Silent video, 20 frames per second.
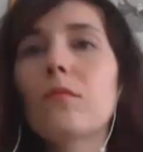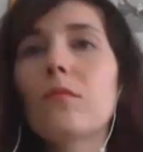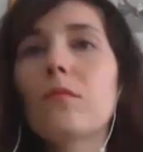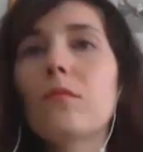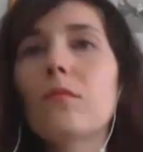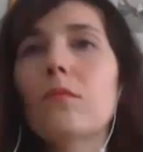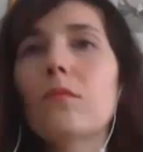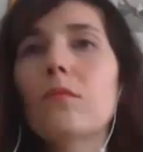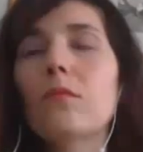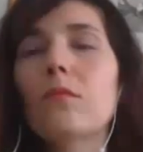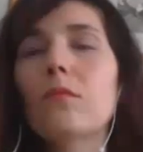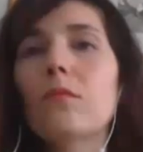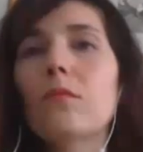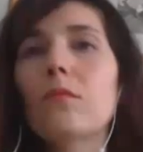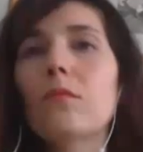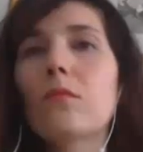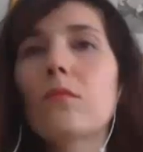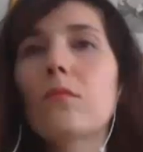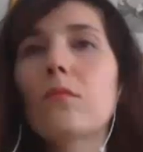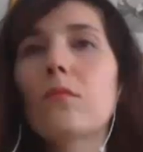
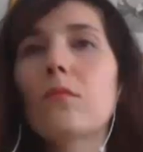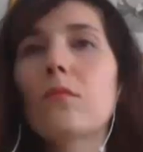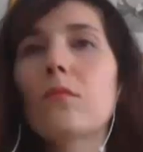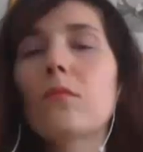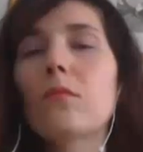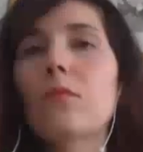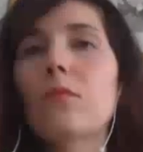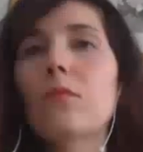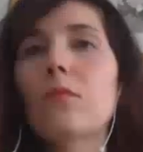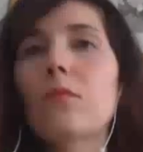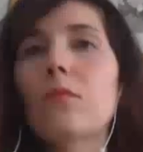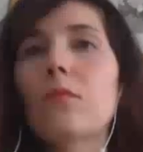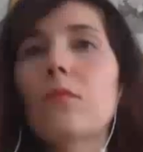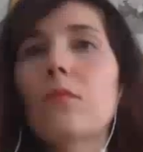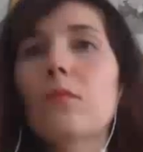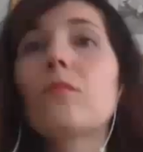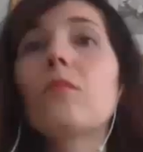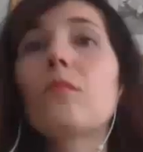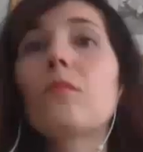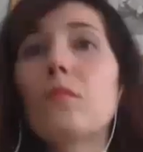
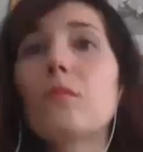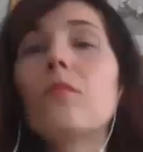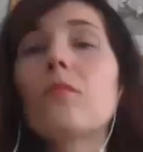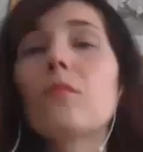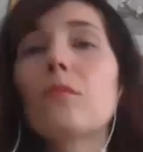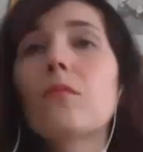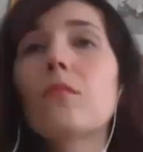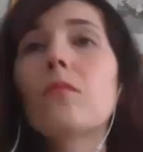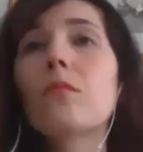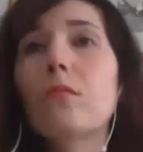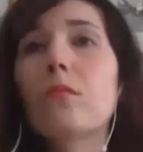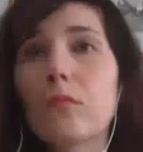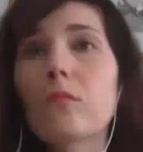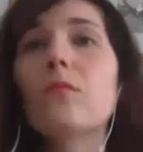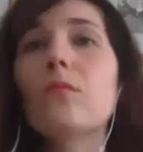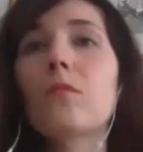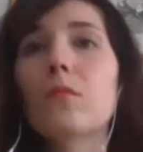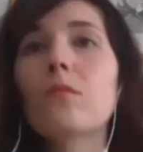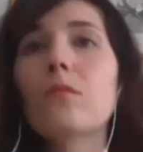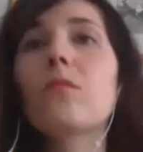
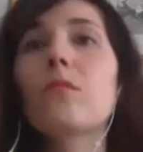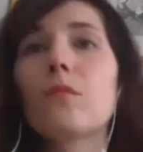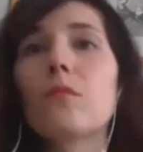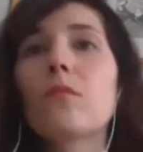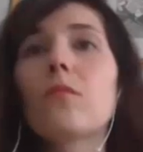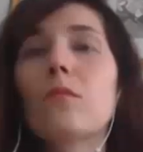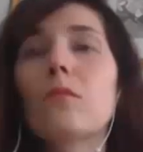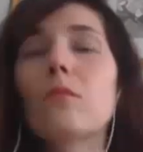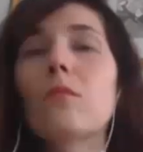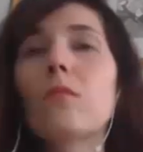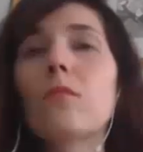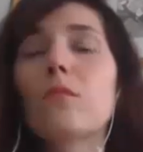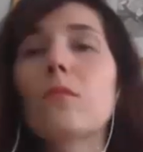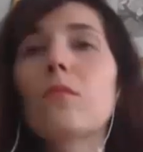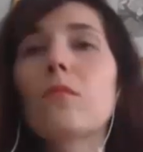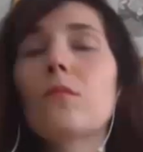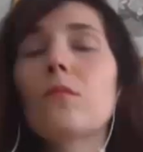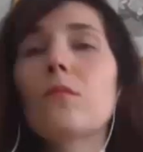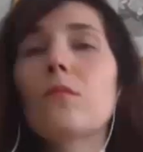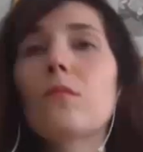
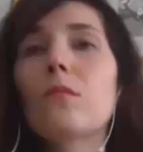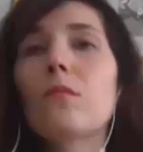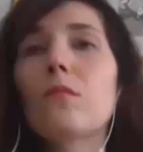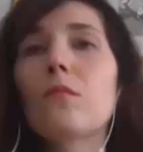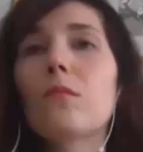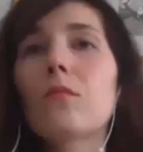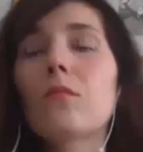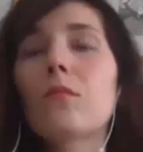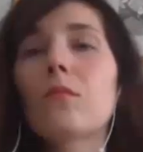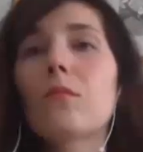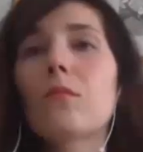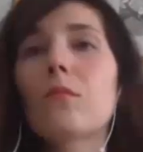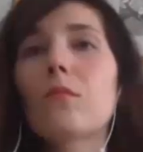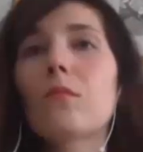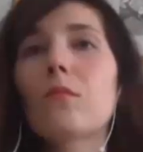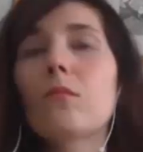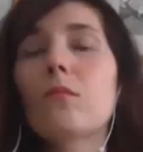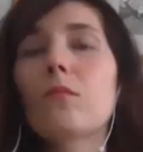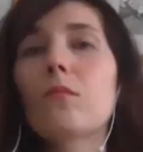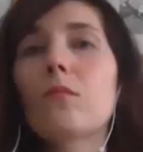
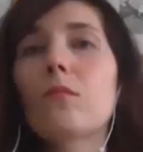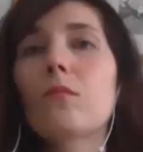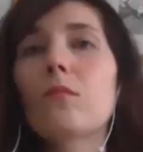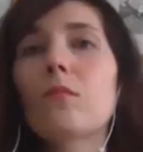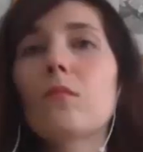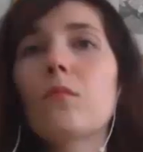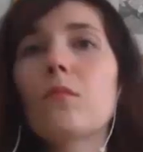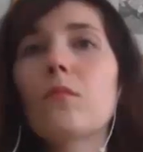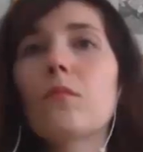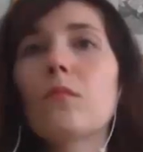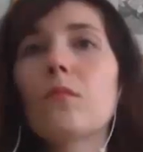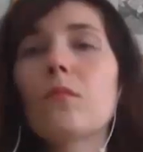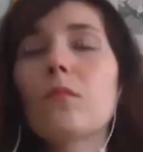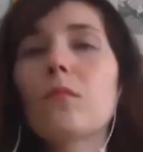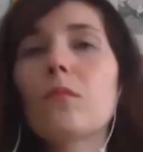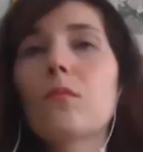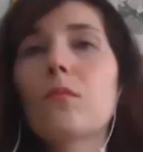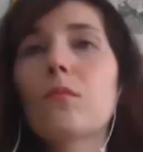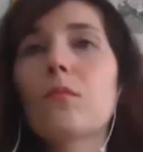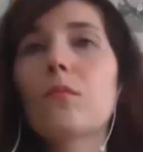
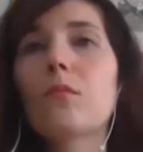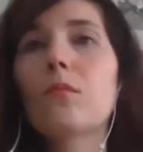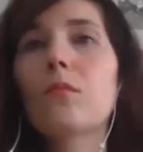No words are spoken by the person on screen.